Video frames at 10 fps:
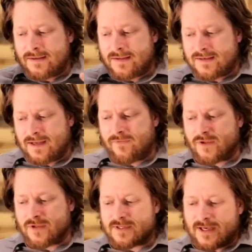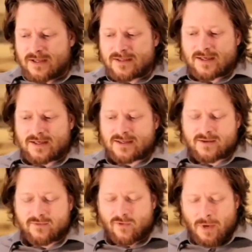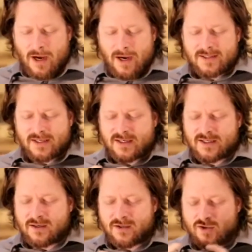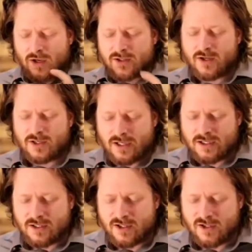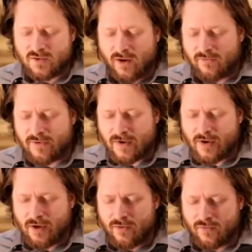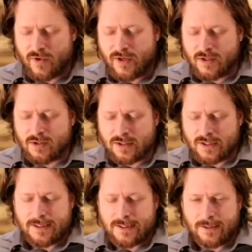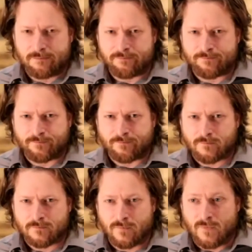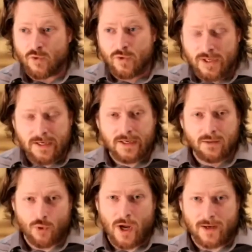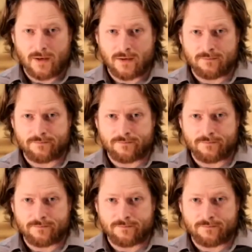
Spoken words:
The devil tells us, reminds us, draws our attention to a very real need. You need bread.